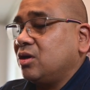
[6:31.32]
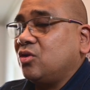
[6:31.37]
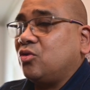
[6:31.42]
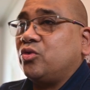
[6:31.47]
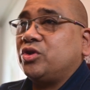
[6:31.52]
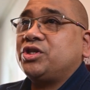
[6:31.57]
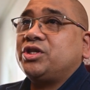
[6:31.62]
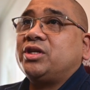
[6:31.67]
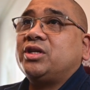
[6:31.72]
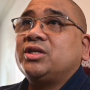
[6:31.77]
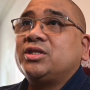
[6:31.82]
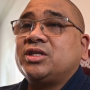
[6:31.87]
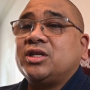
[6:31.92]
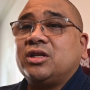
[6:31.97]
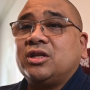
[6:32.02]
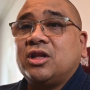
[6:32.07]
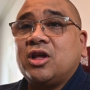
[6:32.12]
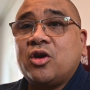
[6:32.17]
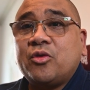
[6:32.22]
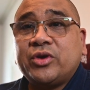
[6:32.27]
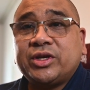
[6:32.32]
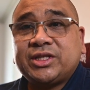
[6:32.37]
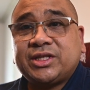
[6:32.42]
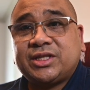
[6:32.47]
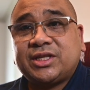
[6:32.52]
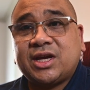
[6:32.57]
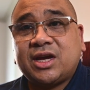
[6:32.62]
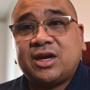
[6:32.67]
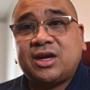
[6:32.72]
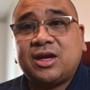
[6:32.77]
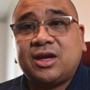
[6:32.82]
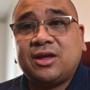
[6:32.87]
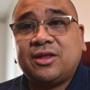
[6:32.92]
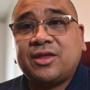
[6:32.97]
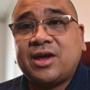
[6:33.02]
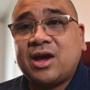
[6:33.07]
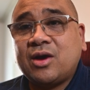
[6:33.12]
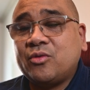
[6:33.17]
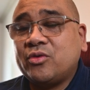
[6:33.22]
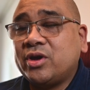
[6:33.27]
which is the lowest setting.
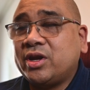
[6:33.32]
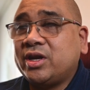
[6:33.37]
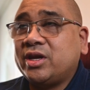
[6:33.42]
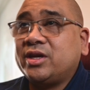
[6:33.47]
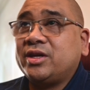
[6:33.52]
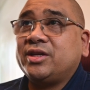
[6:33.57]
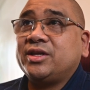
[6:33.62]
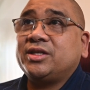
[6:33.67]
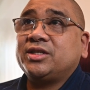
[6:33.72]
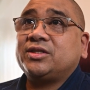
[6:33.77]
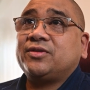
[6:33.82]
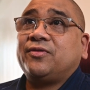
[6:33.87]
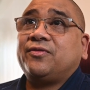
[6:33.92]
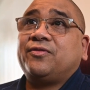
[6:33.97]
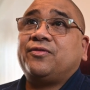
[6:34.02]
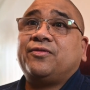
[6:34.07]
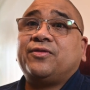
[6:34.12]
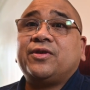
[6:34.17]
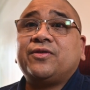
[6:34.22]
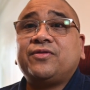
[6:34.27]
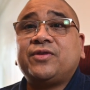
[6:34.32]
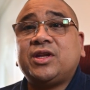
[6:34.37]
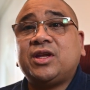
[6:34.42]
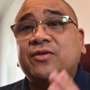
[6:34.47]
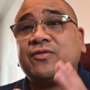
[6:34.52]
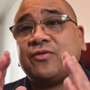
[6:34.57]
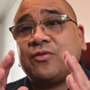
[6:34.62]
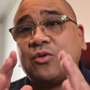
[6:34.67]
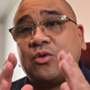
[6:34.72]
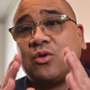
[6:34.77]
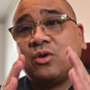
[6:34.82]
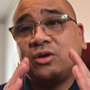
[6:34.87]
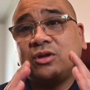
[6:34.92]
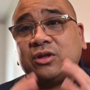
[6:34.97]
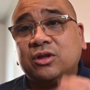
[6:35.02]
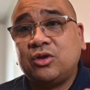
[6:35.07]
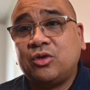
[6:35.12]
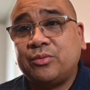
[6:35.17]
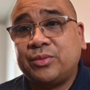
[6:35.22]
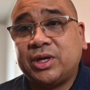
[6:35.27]
That one is 54
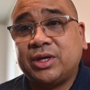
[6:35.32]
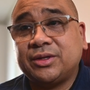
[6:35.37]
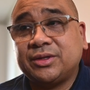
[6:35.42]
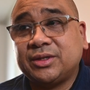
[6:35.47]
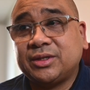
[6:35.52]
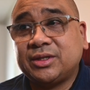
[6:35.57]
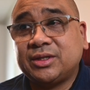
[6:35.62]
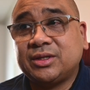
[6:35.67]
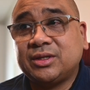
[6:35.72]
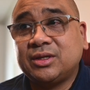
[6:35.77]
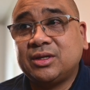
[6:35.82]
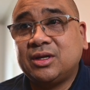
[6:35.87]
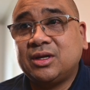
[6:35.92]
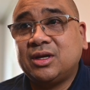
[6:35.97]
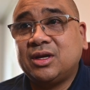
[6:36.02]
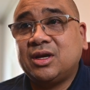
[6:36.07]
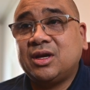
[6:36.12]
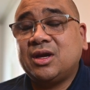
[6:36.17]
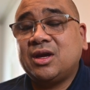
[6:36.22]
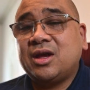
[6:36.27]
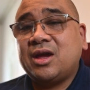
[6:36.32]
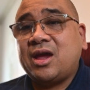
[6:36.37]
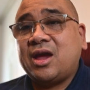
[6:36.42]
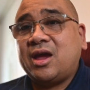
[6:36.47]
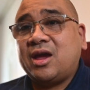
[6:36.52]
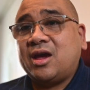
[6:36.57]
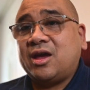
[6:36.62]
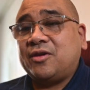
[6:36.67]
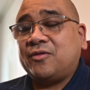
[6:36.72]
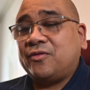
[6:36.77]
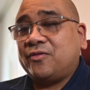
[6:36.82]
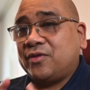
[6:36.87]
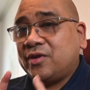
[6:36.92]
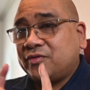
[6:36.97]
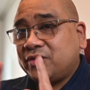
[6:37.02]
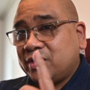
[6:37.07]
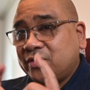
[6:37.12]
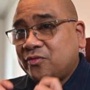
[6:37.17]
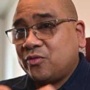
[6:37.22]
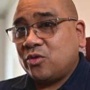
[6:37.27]
lumens. And
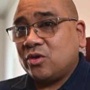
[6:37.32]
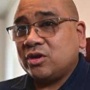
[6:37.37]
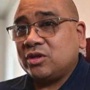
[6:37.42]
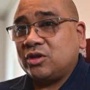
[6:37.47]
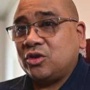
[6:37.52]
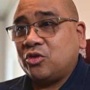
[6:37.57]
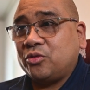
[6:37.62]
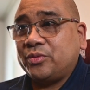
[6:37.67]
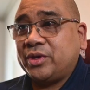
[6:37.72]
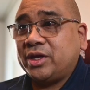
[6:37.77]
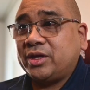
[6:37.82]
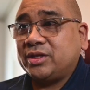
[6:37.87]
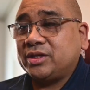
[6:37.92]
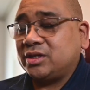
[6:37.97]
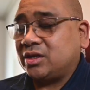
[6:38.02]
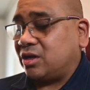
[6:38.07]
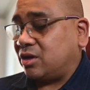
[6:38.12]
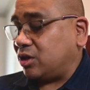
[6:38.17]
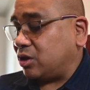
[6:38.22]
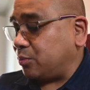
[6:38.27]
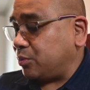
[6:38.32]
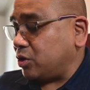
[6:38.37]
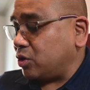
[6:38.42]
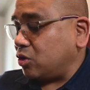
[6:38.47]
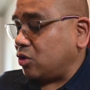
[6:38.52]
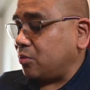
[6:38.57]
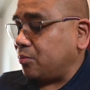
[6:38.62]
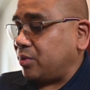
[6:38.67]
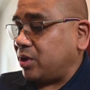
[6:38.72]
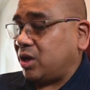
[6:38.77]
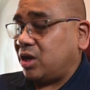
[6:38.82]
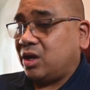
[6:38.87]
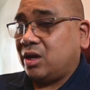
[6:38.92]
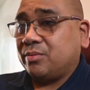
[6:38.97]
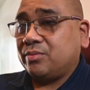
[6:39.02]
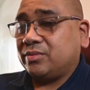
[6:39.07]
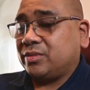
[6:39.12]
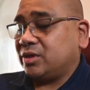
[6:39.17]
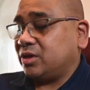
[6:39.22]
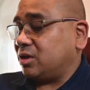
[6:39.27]
54 lumens on the pure beam,